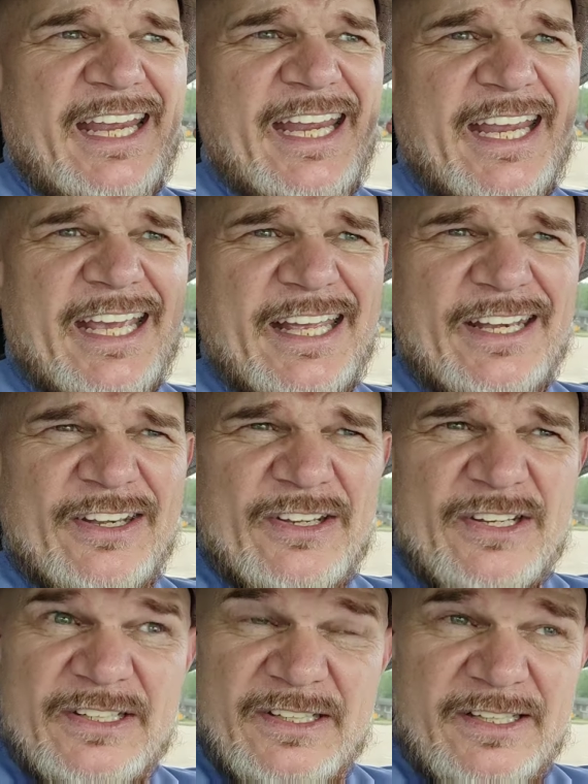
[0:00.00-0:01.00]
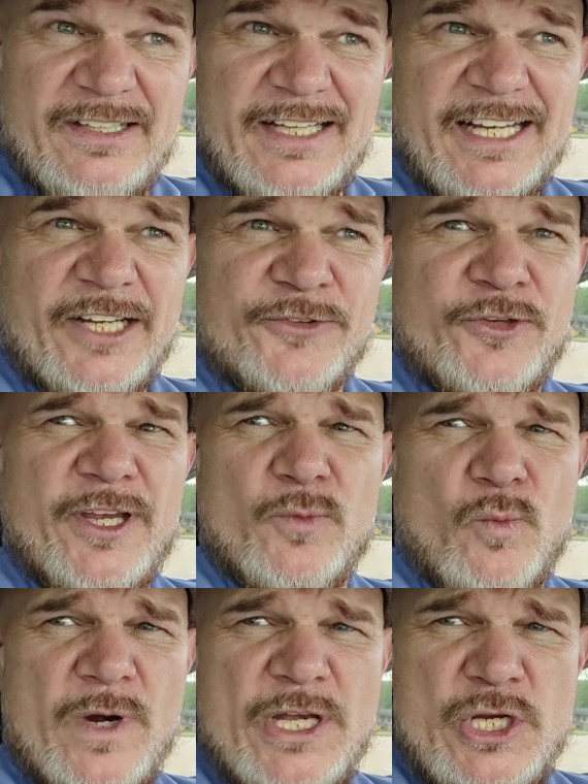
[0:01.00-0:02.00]
And like I
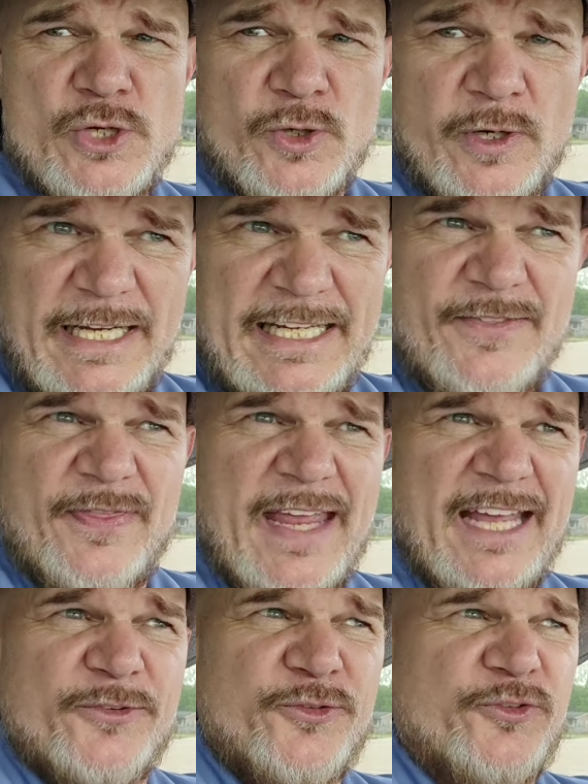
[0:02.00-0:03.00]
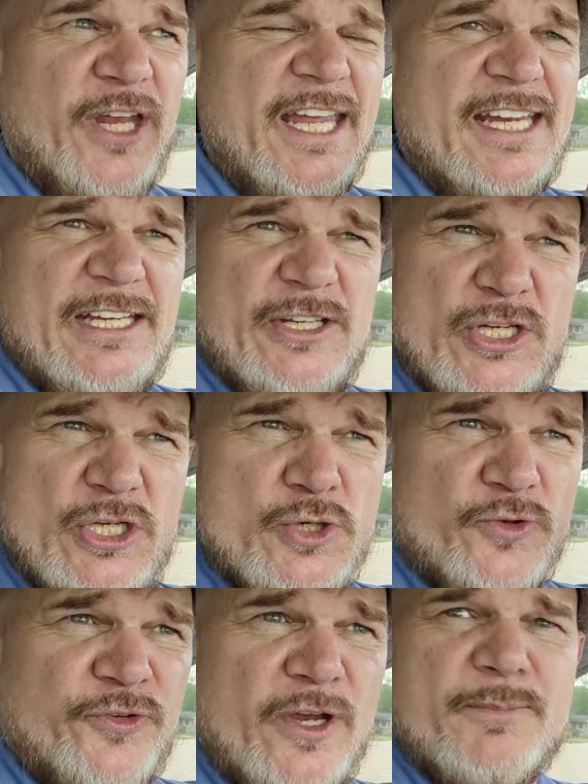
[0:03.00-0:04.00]
said, when you're in that state,
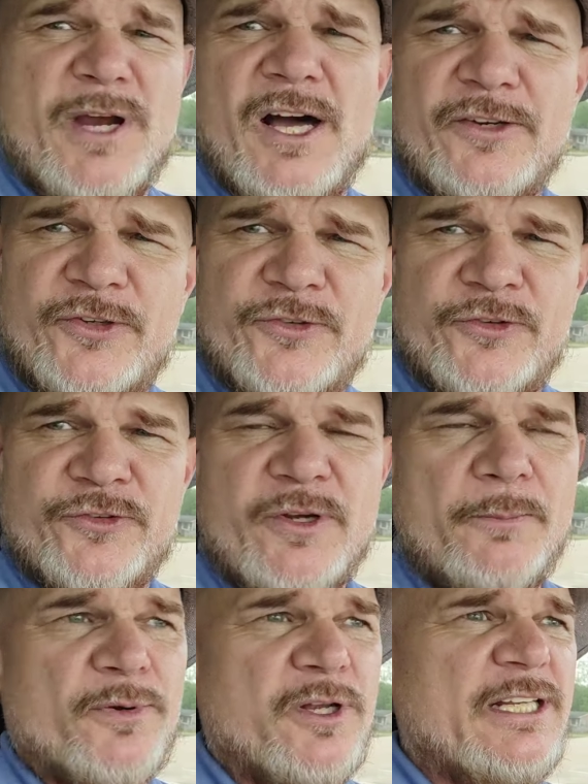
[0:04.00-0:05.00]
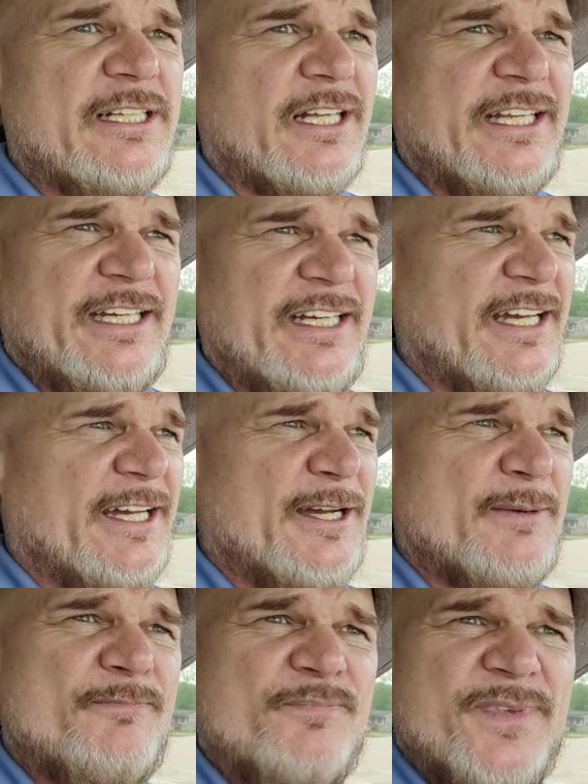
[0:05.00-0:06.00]
your subconscious is completely uh,